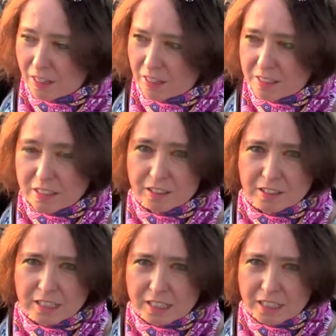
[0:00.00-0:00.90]
Until
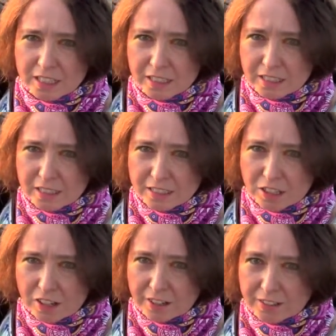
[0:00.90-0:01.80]
the killing is
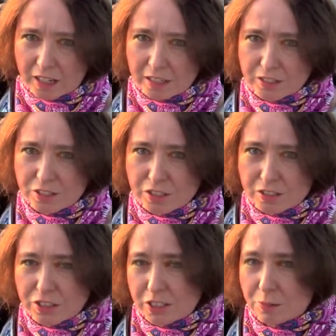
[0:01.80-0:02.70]
all done,
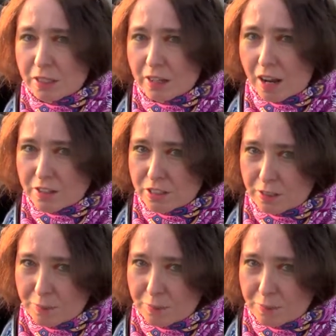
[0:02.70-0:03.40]
she will not turn